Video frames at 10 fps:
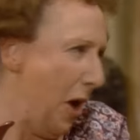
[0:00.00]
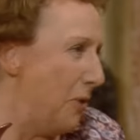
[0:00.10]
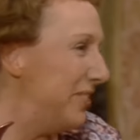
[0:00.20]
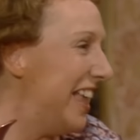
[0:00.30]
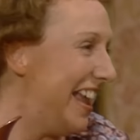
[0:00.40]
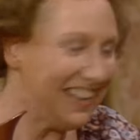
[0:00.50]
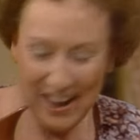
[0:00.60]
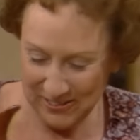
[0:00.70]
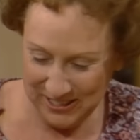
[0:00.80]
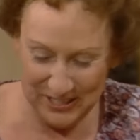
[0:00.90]
no, they
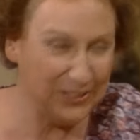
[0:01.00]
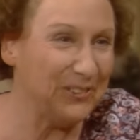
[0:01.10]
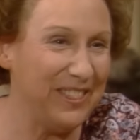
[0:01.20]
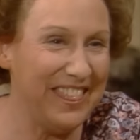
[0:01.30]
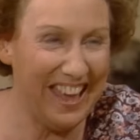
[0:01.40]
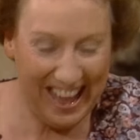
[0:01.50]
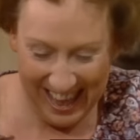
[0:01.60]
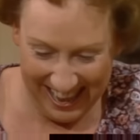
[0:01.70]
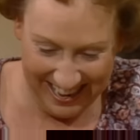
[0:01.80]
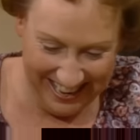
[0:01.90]
don't do
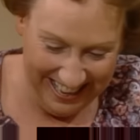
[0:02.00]
that.